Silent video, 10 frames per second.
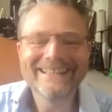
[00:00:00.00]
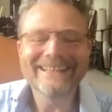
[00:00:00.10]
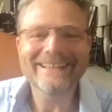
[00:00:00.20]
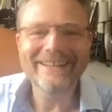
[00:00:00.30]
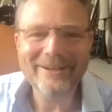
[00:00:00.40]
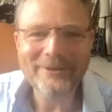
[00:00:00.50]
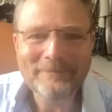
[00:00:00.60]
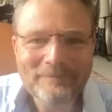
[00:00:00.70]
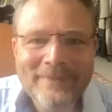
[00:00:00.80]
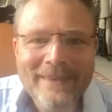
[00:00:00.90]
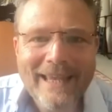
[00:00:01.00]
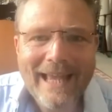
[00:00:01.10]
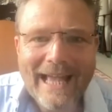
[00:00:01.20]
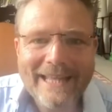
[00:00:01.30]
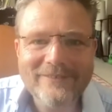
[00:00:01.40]
you know.
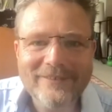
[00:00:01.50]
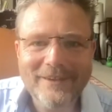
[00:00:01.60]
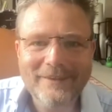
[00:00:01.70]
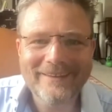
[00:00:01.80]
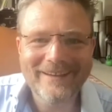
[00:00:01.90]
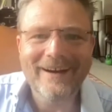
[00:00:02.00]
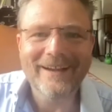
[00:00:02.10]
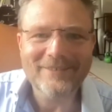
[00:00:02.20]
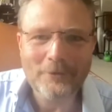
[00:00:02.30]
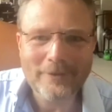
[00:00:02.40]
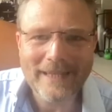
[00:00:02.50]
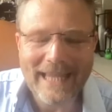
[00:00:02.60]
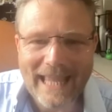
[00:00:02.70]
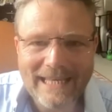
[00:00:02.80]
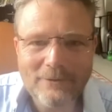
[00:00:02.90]
And I don't think
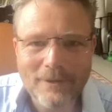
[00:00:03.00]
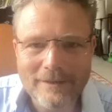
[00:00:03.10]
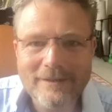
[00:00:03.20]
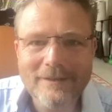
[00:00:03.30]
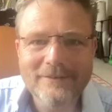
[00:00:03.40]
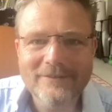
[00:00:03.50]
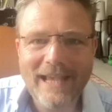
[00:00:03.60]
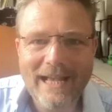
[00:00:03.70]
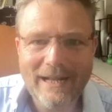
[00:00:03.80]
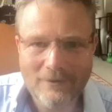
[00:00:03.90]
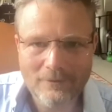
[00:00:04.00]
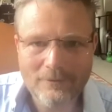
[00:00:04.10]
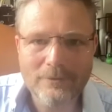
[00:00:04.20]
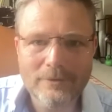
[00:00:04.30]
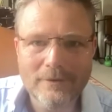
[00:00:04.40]
anyone can doubt
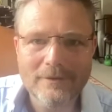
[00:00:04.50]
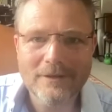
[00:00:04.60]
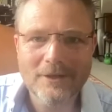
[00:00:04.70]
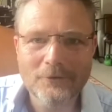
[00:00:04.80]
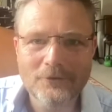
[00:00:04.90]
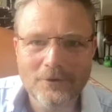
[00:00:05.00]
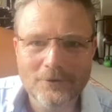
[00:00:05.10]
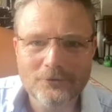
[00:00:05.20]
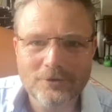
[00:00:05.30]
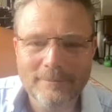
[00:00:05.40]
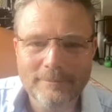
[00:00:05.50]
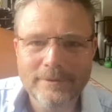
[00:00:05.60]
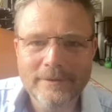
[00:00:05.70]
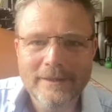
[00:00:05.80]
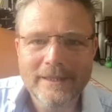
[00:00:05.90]
that you know Donald Trump
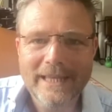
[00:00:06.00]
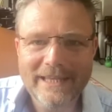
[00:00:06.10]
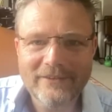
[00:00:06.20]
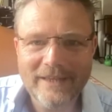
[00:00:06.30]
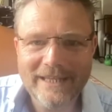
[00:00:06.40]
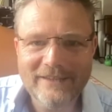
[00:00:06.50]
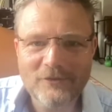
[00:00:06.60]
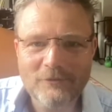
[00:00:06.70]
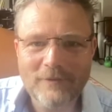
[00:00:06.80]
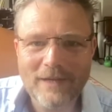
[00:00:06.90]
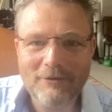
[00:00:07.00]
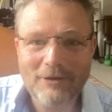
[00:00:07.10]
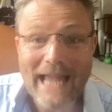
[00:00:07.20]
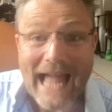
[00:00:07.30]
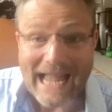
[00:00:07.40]
is is very
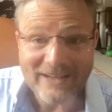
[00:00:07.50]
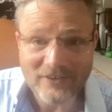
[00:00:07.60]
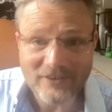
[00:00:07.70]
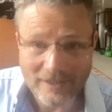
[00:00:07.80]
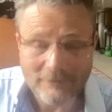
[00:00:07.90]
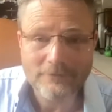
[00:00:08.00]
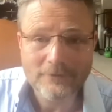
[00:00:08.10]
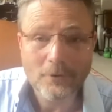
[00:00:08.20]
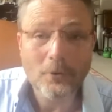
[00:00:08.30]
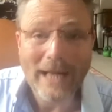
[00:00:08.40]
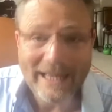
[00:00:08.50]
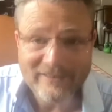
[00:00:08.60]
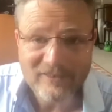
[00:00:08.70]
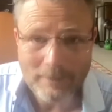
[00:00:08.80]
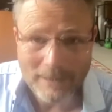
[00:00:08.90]
active or has
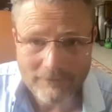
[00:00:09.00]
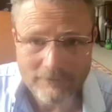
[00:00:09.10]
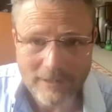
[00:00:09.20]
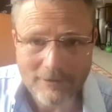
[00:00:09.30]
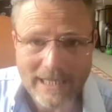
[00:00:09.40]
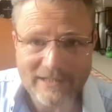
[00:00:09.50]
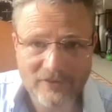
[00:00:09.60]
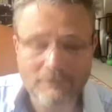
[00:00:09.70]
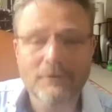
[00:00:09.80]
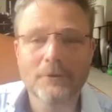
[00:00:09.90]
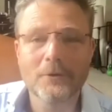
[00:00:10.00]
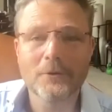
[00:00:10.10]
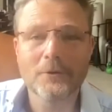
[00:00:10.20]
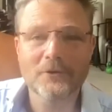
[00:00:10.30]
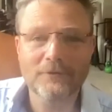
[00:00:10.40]
been very active through the course of
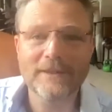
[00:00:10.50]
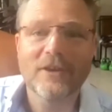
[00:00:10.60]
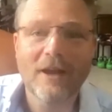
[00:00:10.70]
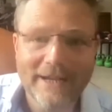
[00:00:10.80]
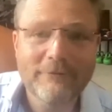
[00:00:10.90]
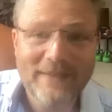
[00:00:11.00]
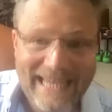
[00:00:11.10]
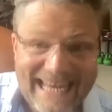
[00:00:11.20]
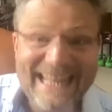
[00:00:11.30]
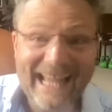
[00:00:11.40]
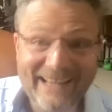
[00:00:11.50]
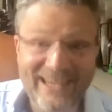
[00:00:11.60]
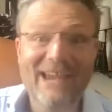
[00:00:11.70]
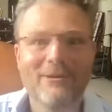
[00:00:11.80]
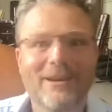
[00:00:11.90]
his life in that area,